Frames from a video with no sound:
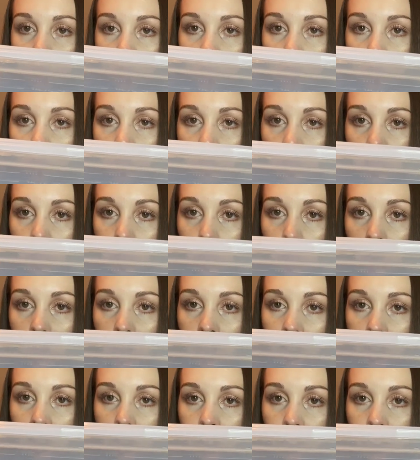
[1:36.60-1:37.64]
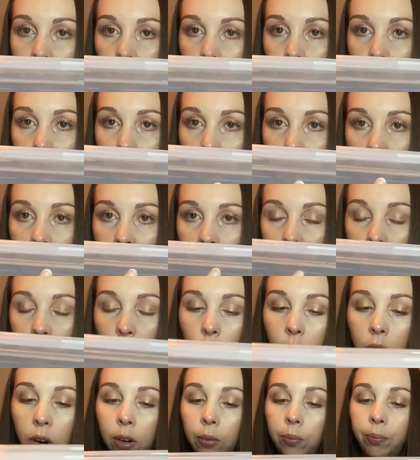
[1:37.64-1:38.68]
So there's like one, two, three, and
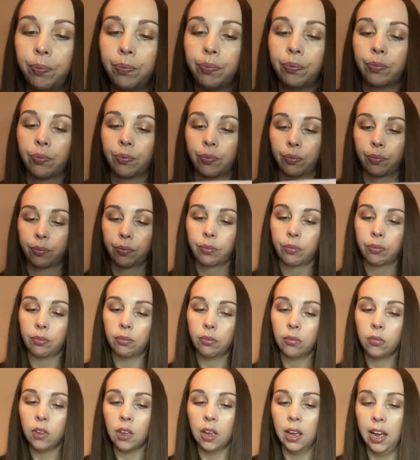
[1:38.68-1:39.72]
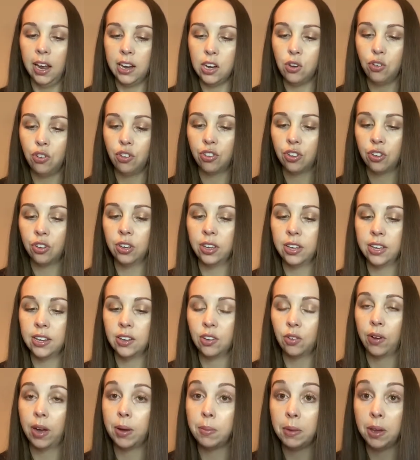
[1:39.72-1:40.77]
four. And you just cook it.
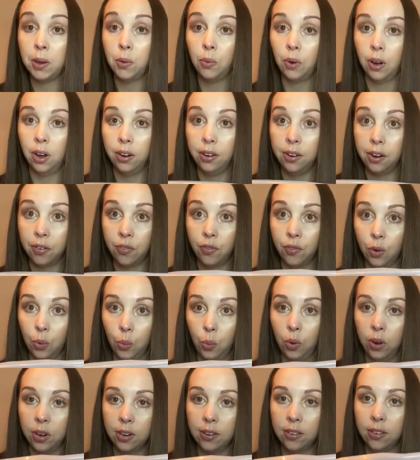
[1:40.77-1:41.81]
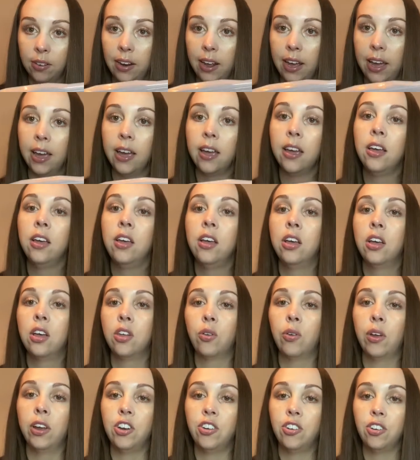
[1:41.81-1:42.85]
So I made enough for one today.
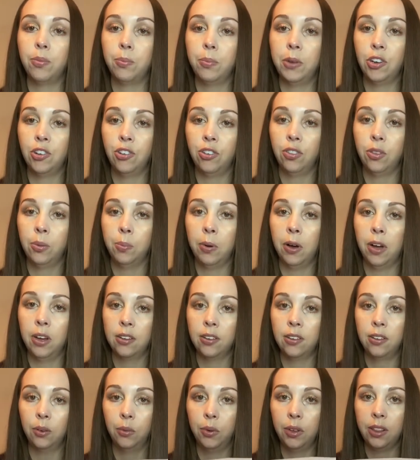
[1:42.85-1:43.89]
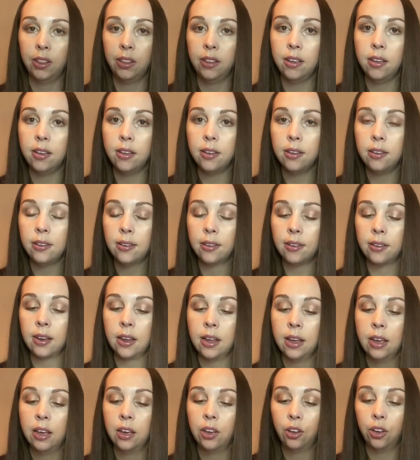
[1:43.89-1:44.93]
So I just measured the pasta with this,
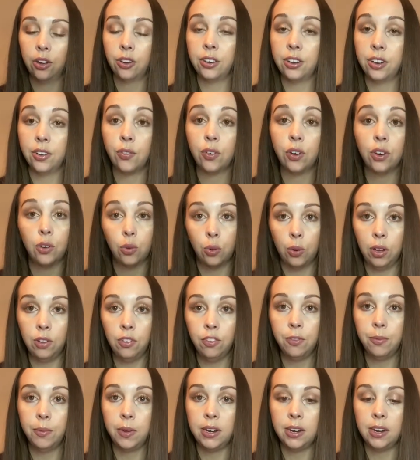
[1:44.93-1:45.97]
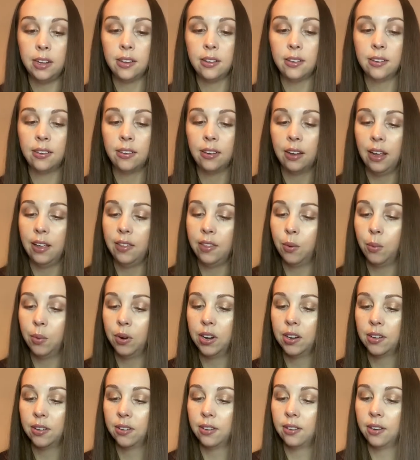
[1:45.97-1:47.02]
cooked it for 12 minutes. And then when
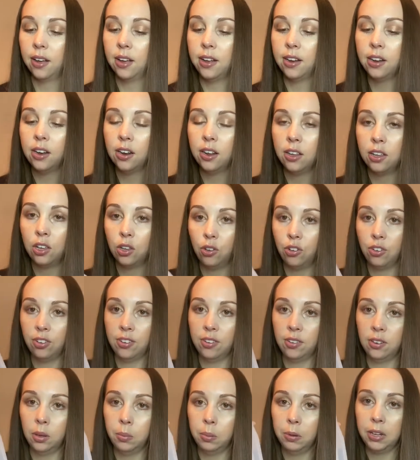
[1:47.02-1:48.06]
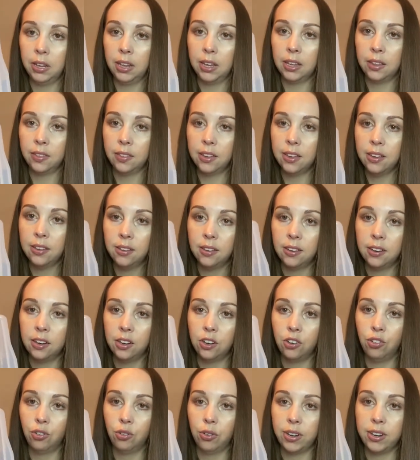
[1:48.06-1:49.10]
it's done, you just tip it like this and it
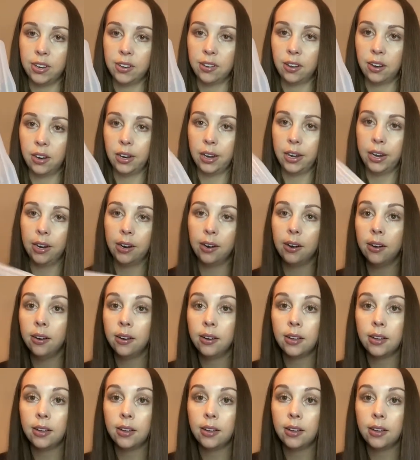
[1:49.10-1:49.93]
drains out of here.